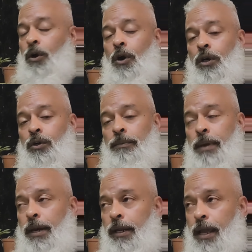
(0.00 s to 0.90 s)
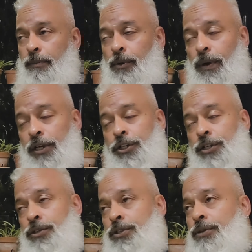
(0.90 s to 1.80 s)
are chromatic
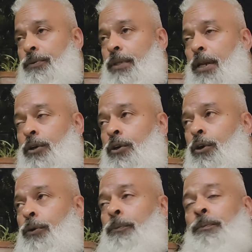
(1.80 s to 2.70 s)
aberrations that occur,